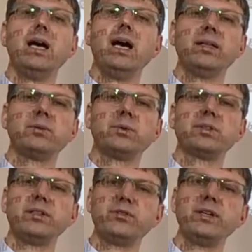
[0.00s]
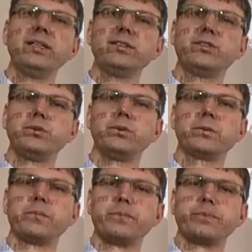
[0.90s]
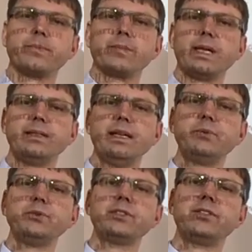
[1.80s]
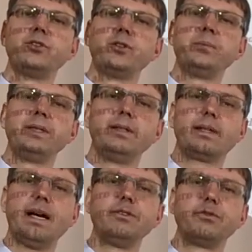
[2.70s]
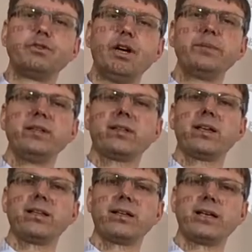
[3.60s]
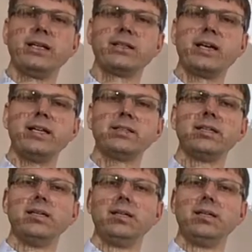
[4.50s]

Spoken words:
and what their friends do. And that will determine the kind of jobs they can get